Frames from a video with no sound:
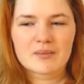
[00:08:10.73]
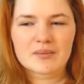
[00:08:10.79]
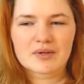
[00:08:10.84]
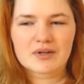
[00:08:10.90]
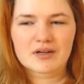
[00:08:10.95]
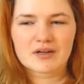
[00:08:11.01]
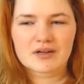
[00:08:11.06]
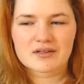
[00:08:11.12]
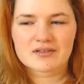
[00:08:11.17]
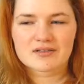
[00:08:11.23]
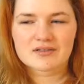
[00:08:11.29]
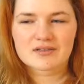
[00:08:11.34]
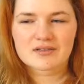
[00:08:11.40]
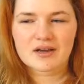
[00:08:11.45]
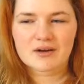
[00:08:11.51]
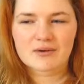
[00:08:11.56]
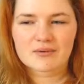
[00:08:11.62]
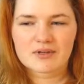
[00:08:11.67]
because
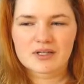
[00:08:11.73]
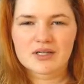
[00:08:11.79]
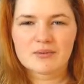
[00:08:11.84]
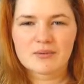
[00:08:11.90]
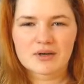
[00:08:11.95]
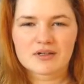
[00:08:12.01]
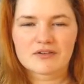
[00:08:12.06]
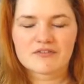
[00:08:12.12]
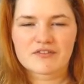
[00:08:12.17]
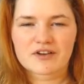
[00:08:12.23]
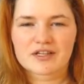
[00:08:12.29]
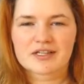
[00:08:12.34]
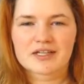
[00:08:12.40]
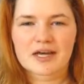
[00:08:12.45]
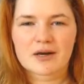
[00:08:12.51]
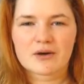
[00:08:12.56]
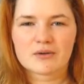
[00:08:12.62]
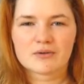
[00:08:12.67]
I really want to
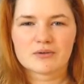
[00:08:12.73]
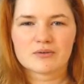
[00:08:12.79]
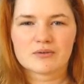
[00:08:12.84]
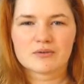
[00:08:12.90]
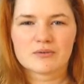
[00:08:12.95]
find out